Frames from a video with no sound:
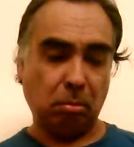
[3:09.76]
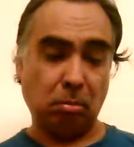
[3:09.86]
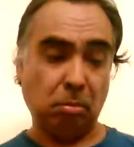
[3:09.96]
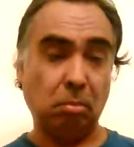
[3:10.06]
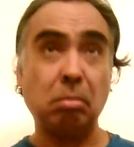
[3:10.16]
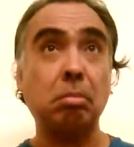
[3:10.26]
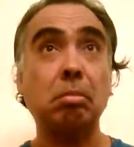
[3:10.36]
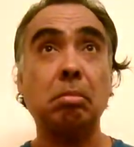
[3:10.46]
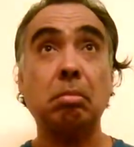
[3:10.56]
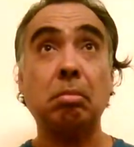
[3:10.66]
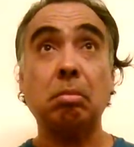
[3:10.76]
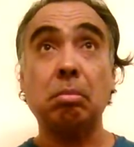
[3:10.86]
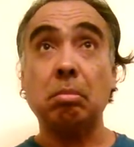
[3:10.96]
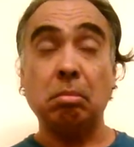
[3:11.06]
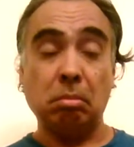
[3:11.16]

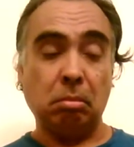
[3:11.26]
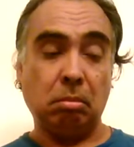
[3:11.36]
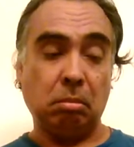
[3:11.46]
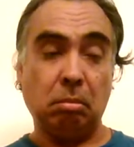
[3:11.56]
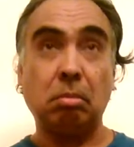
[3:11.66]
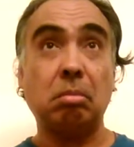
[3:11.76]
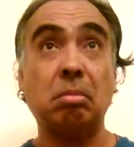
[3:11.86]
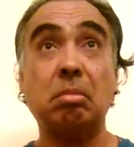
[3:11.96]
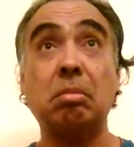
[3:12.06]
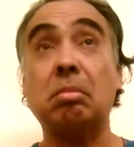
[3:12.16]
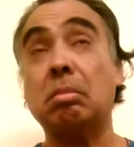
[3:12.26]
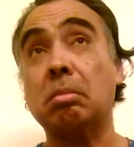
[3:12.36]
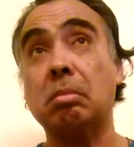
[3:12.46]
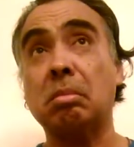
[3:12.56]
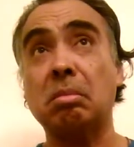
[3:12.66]

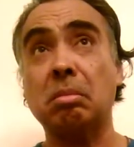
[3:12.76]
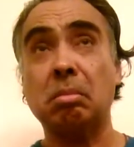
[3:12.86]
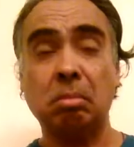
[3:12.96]
Nobody speaks.